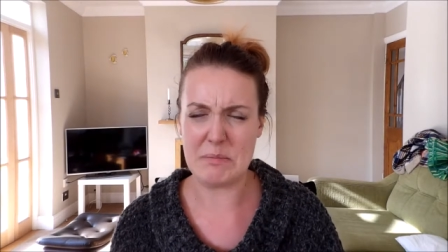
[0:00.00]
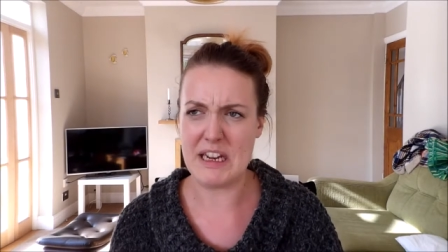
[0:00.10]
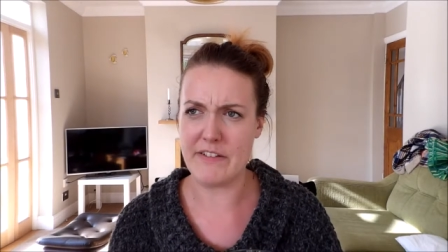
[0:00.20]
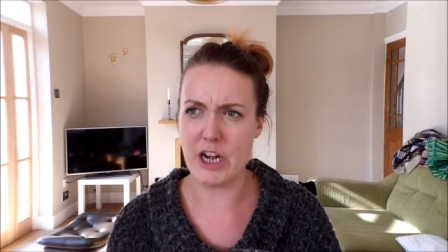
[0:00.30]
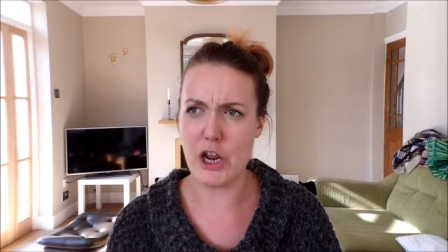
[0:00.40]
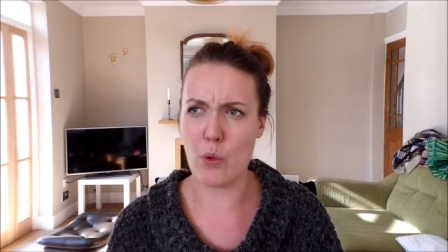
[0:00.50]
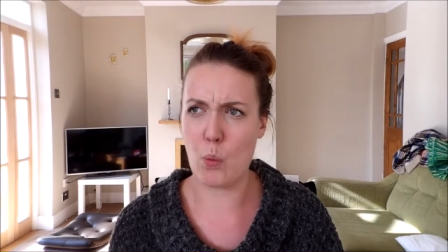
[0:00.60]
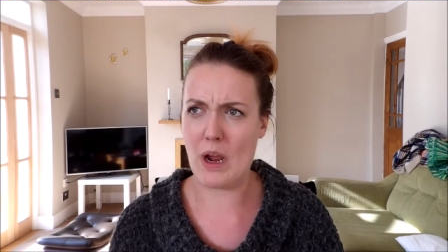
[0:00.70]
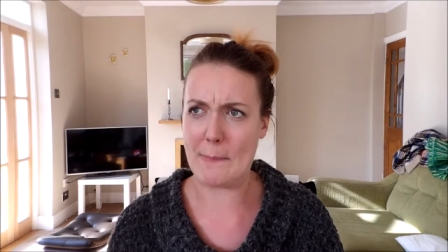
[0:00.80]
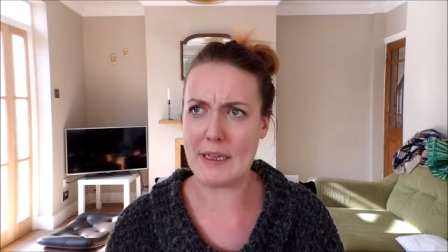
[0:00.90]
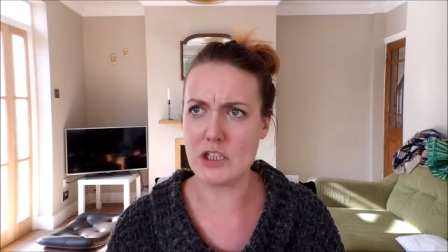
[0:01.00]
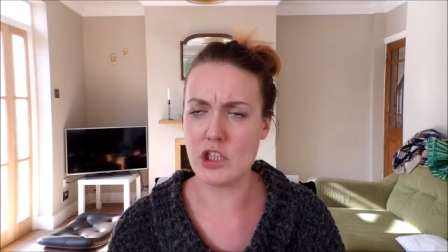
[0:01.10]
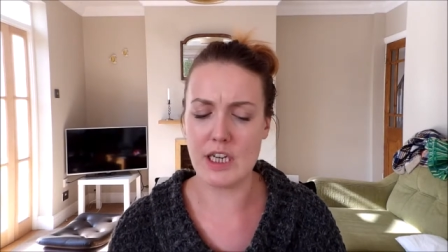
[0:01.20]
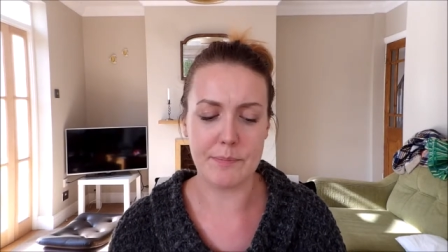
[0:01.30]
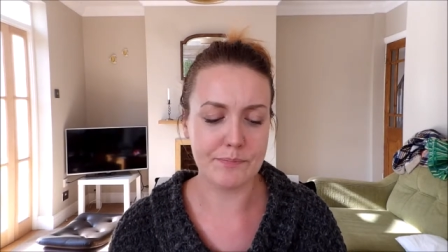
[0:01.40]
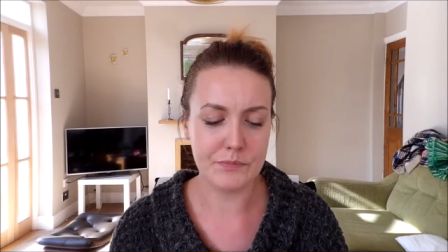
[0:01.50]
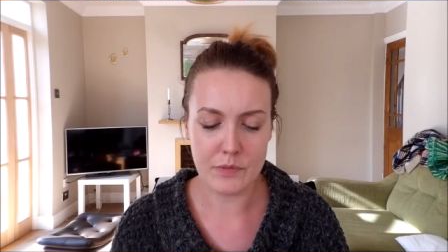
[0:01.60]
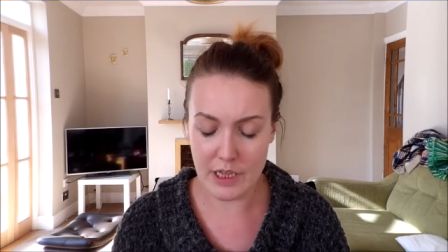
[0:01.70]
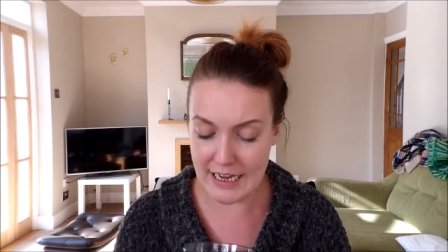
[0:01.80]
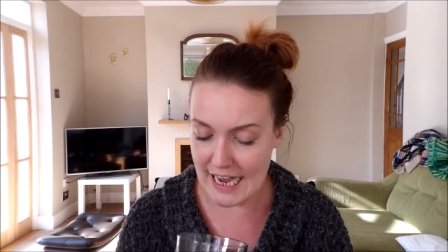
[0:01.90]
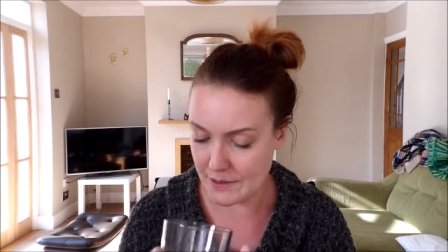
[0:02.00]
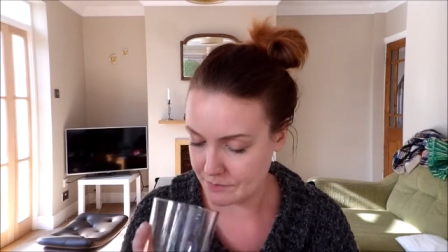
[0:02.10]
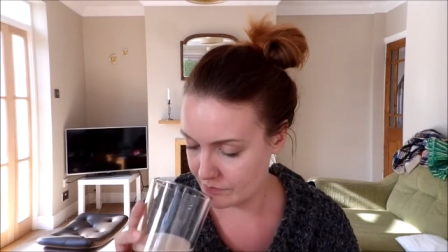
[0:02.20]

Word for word: Give it another wipe actually. Okay.